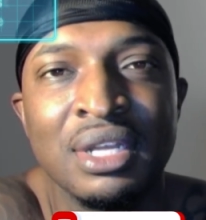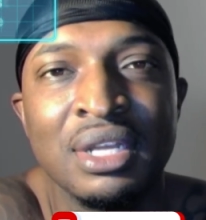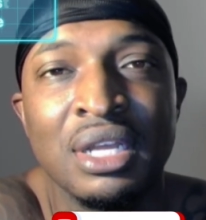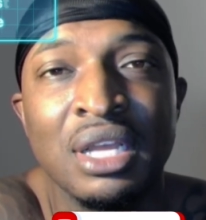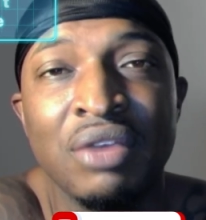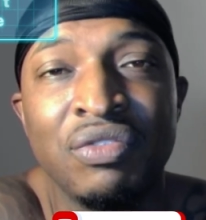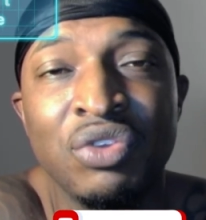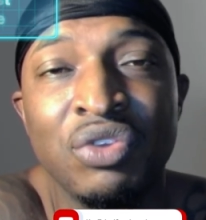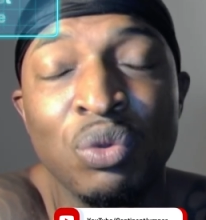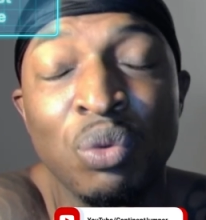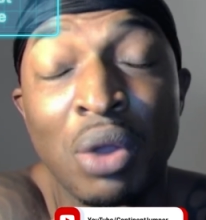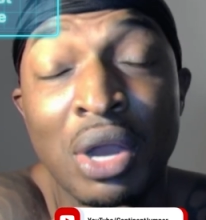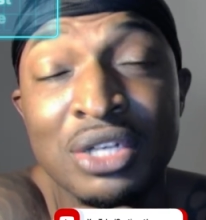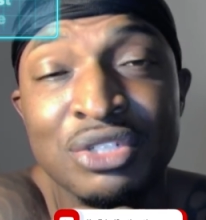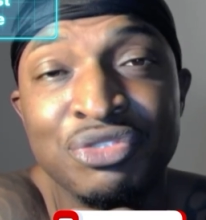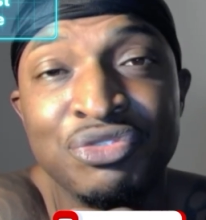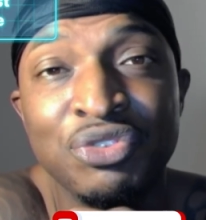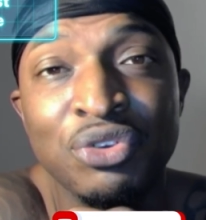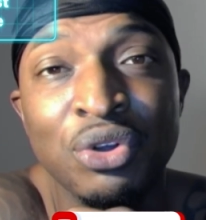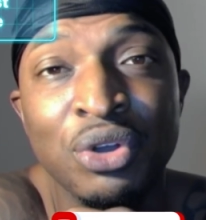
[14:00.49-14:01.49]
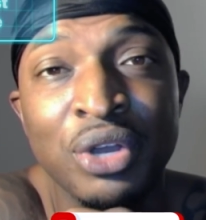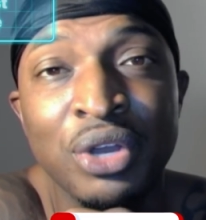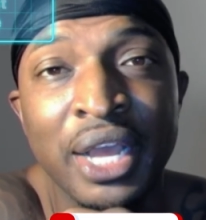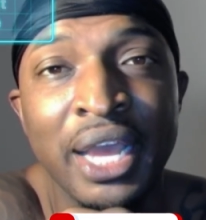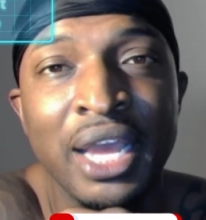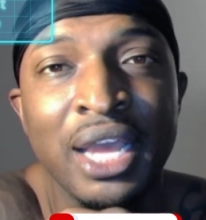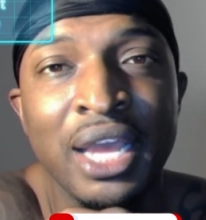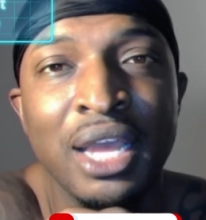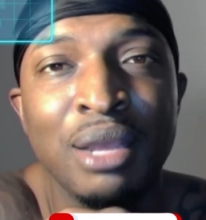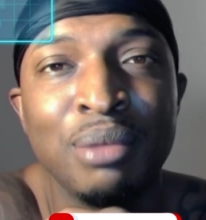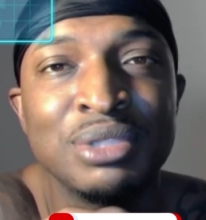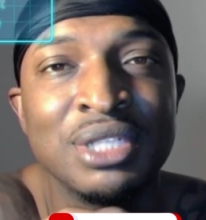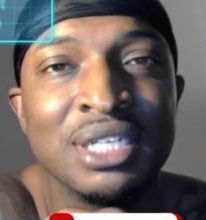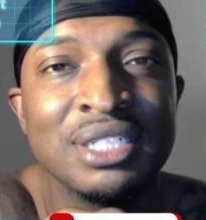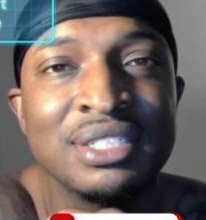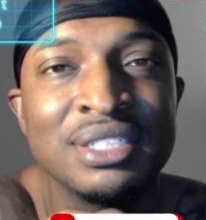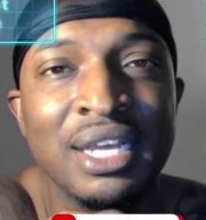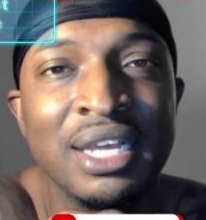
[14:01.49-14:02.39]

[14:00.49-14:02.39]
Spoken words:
If you watch a full game, just not